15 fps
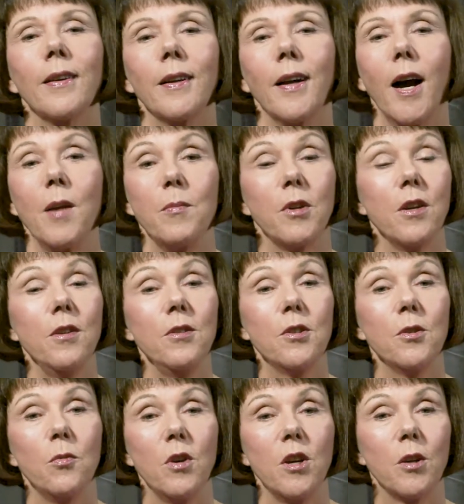I'm going
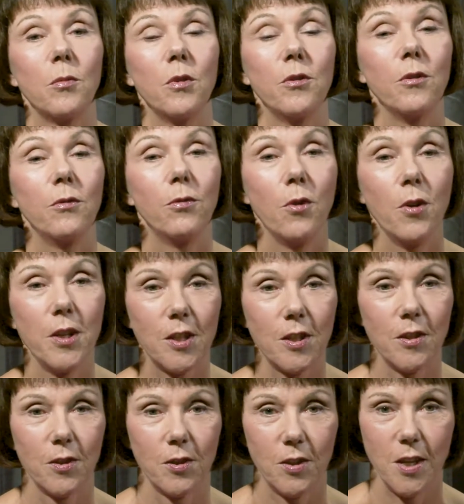to work with the
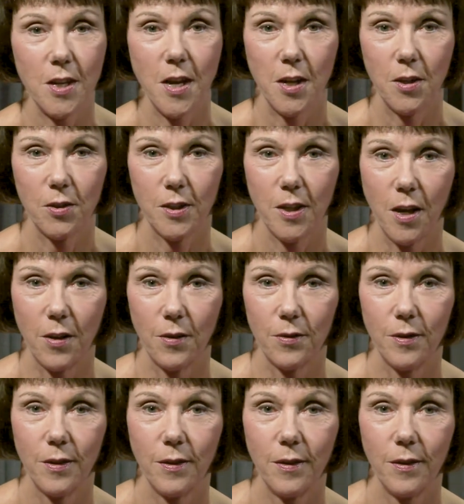voiceless TH sound,